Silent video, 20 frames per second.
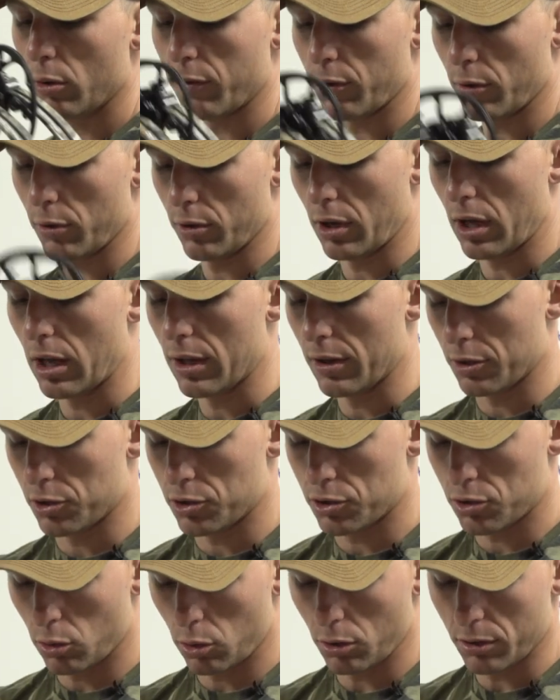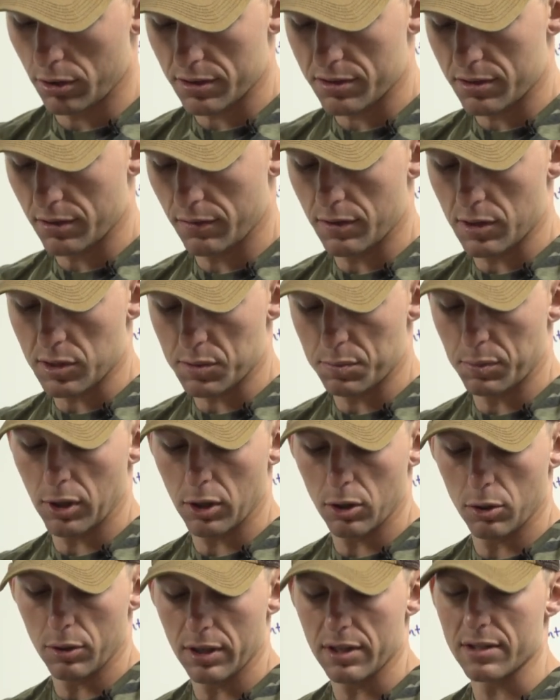for the shortness of this
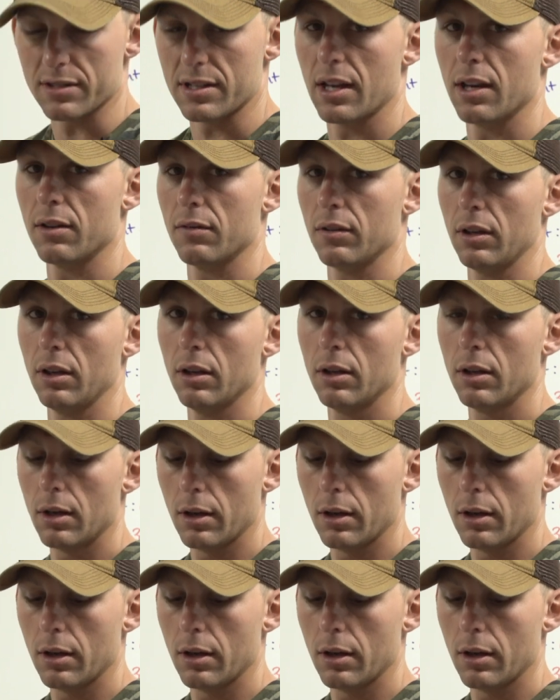bow, it is heavy.